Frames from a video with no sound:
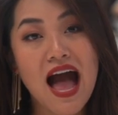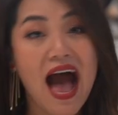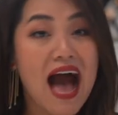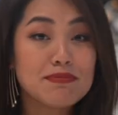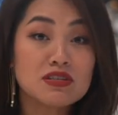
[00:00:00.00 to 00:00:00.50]

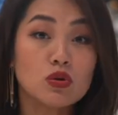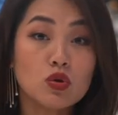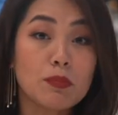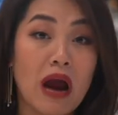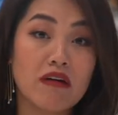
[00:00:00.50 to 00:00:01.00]

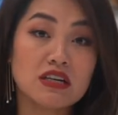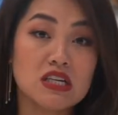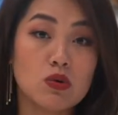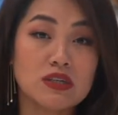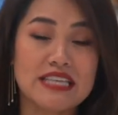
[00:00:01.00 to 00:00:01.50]
Absolute
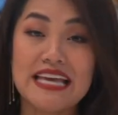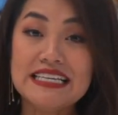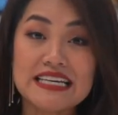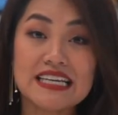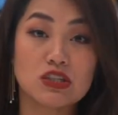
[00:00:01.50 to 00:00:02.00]
poverty was
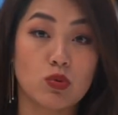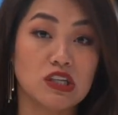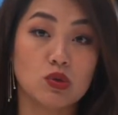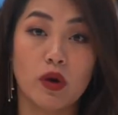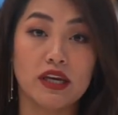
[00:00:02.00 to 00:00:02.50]
ended in
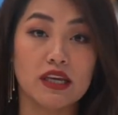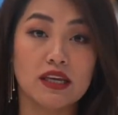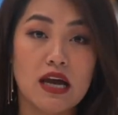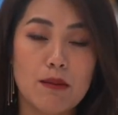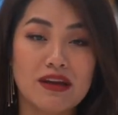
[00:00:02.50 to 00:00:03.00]
2020,
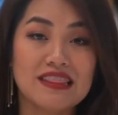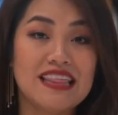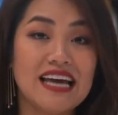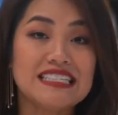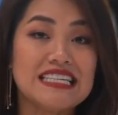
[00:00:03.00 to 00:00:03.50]
but
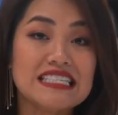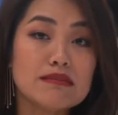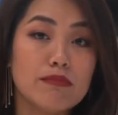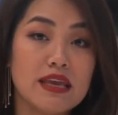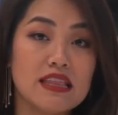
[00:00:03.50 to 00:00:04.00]
that
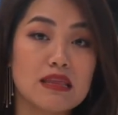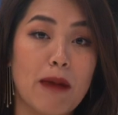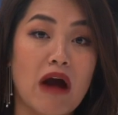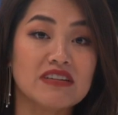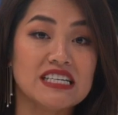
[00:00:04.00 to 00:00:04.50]
doesn't mean the
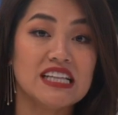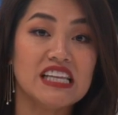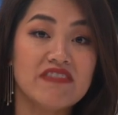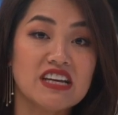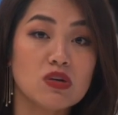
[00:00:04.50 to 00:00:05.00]
poverty
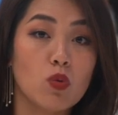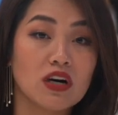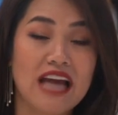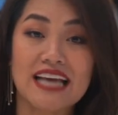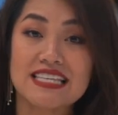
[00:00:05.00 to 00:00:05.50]
alleviation
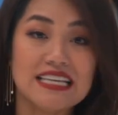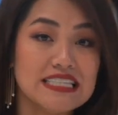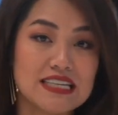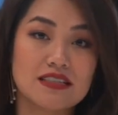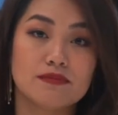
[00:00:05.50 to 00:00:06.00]
work has
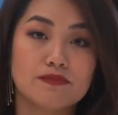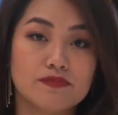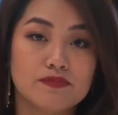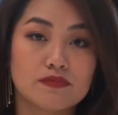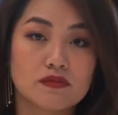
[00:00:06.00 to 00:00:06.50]
ended.
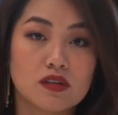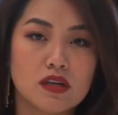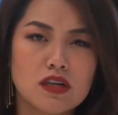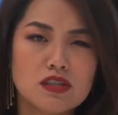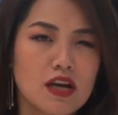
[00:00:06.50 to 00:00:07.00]

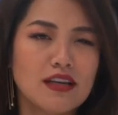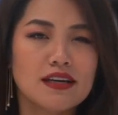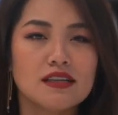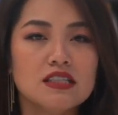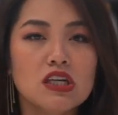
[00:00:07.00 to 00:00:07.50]
China
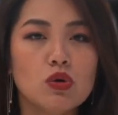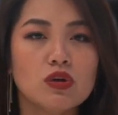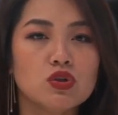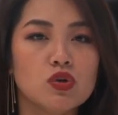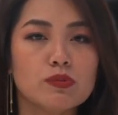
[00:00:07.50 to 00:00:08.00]

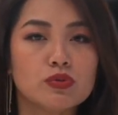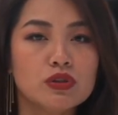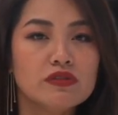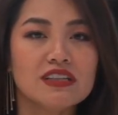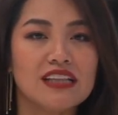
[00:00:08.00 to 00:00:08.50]
continued to
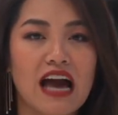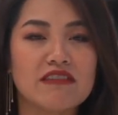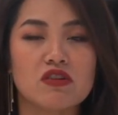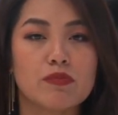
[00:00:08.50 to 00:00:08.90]
improve the lives of